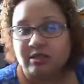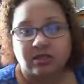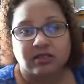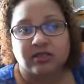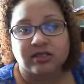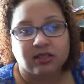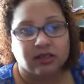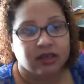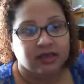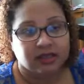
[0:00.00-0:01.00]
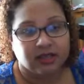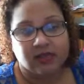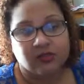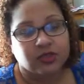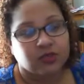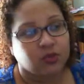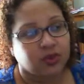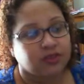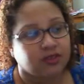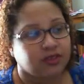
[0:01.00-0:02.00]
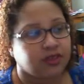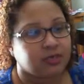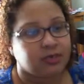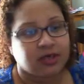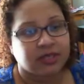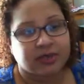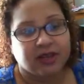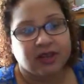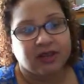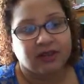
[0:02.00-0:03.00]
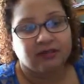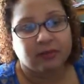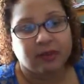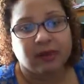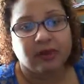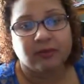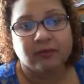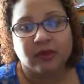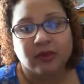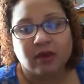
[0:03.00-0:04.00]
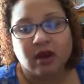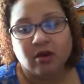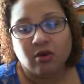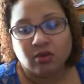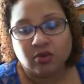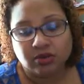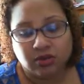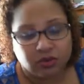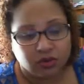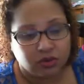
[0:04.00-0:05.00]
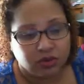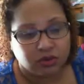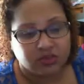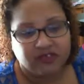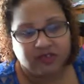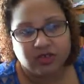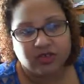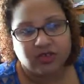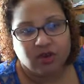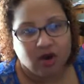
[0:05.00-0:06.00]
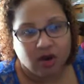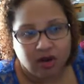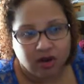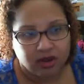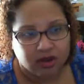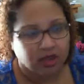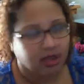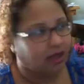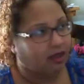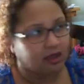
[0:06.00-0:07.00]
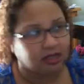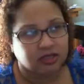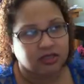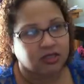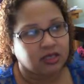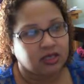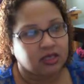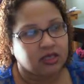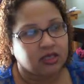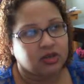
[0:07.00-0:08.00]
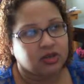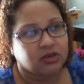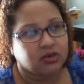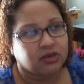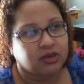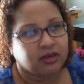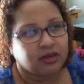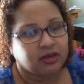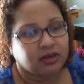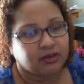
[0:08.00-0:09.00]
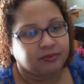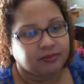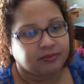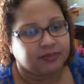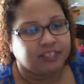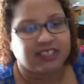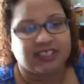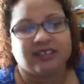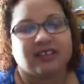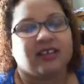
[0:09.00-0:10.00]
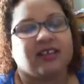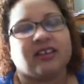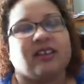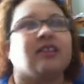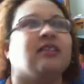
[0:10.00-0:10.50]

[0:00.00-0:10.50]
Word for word: so there's a lot of sunlight which is one of the things my husband and I loved about it. Our old home was very dark and you know um, just and it, it